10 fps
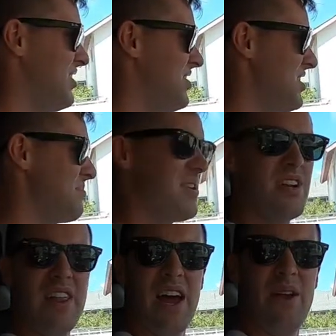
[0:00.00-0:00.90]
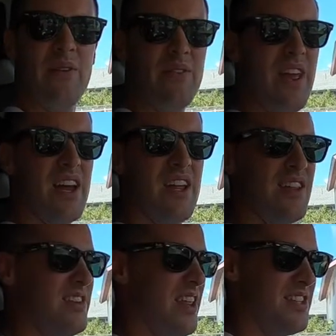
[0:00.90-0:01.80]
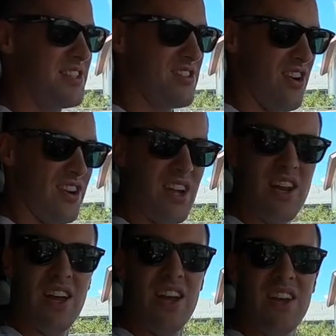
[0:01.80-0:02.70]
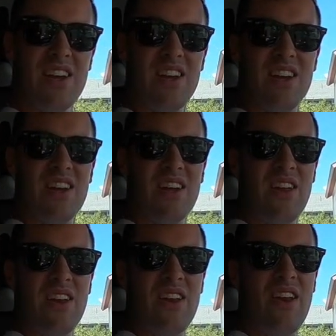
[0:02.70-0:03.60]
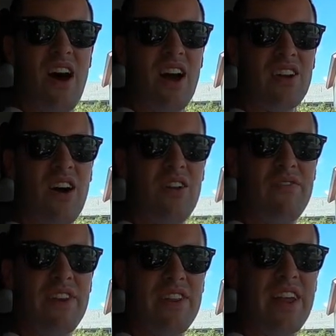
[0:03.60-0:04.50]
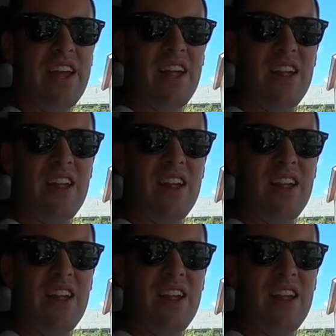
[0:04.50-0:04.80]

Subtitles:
Just me, or did it start kind of not confidently?